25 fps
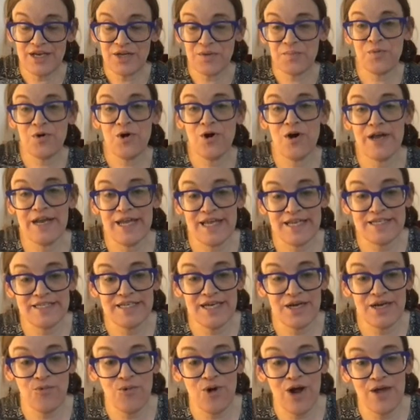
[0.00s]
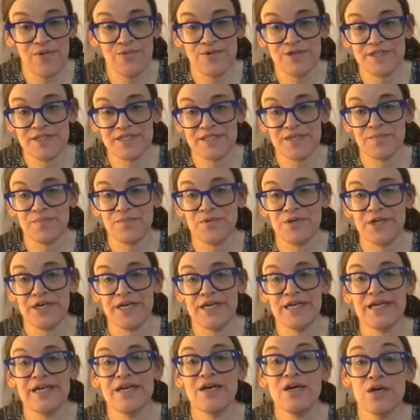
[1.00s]
and pawn ending, white would simply...
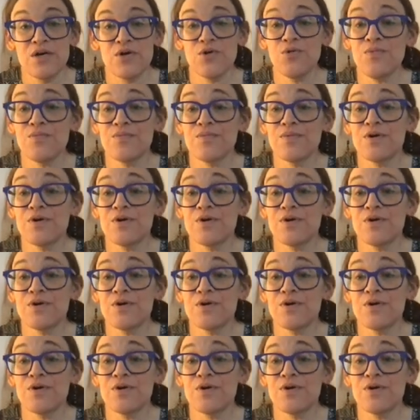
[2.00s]
In